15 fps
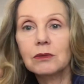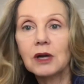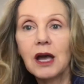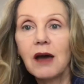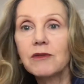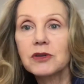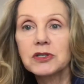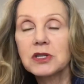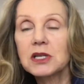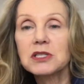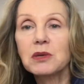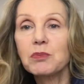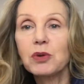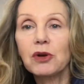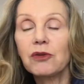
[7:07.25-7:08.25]
covers, it's
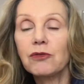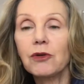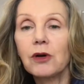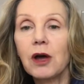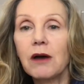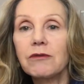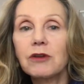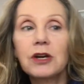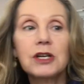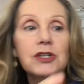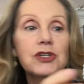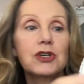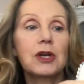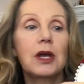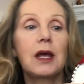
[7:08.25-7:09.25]
a beautiful
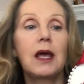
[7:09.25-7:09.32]
coverage